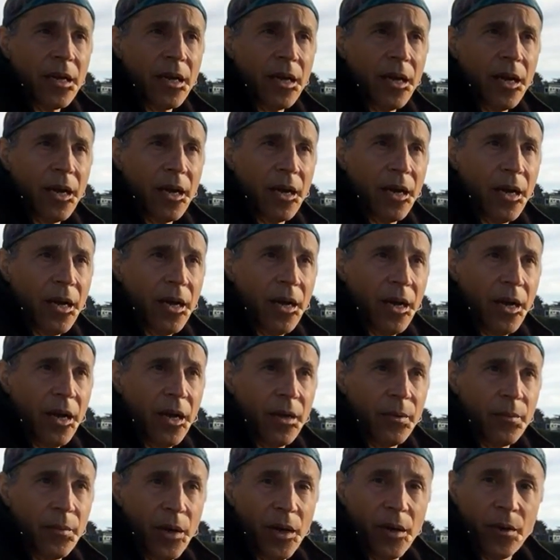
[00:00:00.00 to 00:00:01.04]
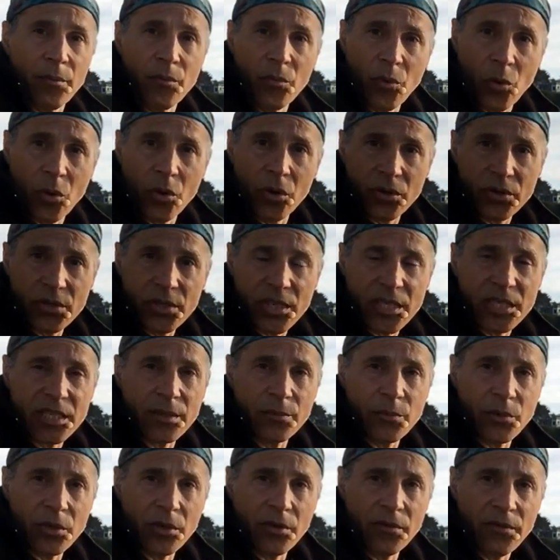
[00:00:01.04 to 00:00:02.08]
a moral system
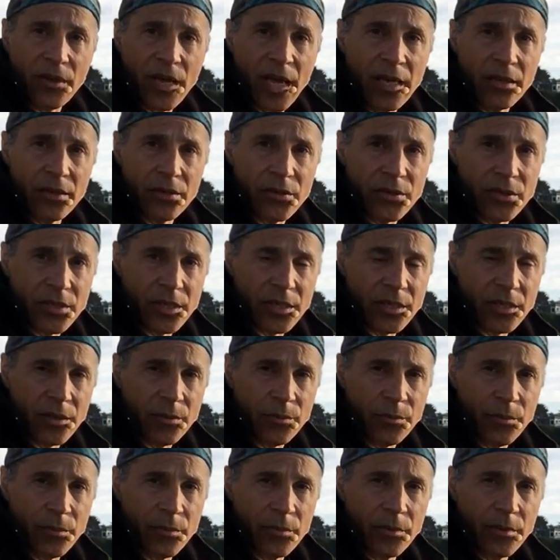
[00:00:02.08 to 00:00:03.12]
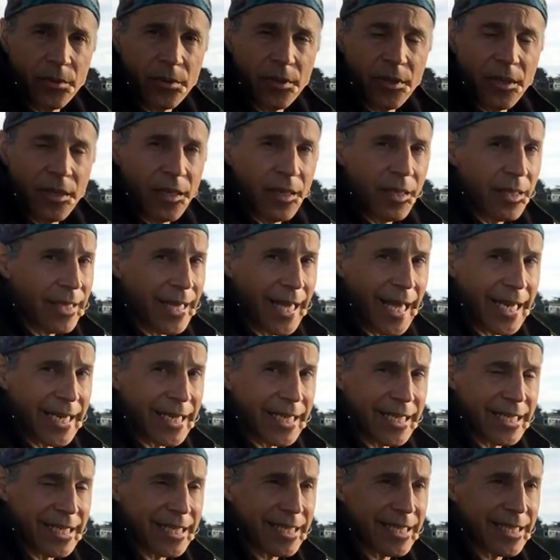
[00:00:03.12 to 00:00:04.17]
or a value system that
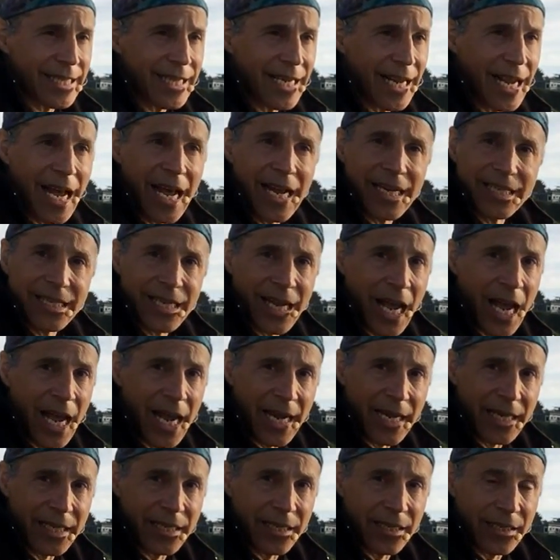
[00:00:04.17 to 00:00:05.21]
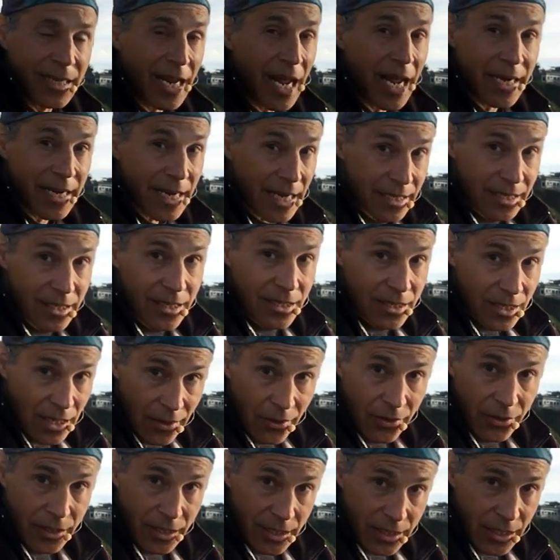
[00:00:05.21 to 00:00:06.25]
is not tied, not
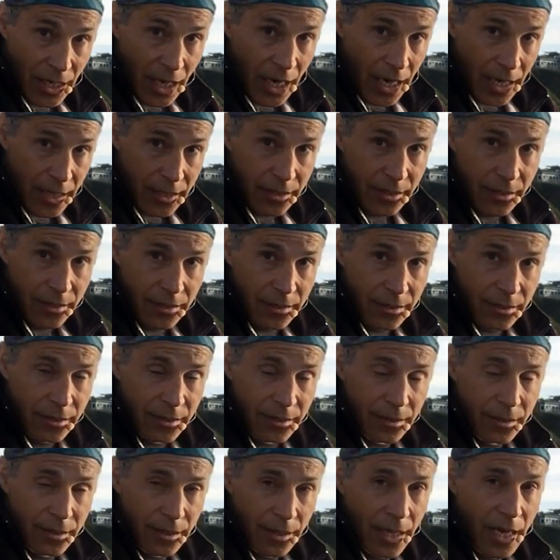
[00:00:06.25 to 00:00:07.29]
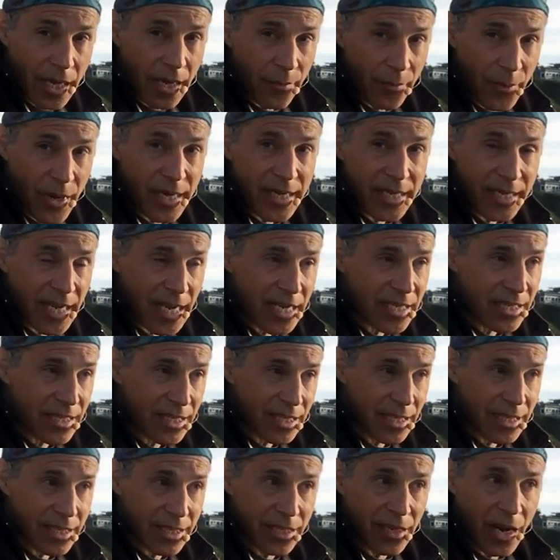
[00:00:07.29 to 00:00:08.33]
necessarily tied, and in many cases
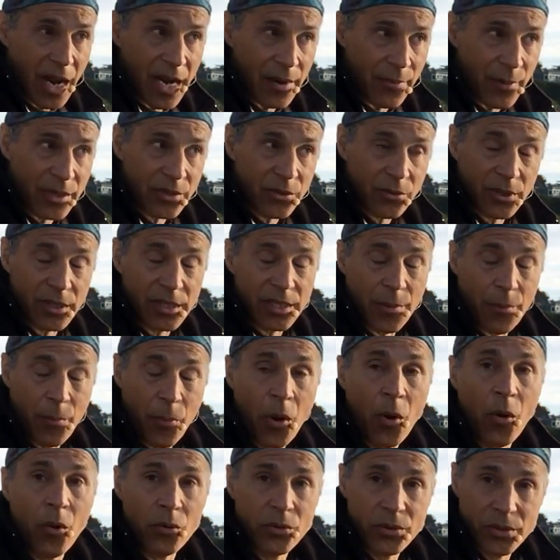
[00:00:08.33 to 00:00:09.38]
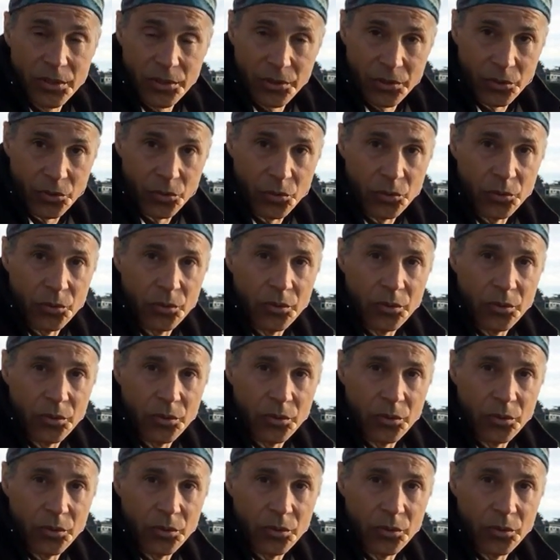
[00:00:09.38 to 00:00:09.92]
is diametrically opposed to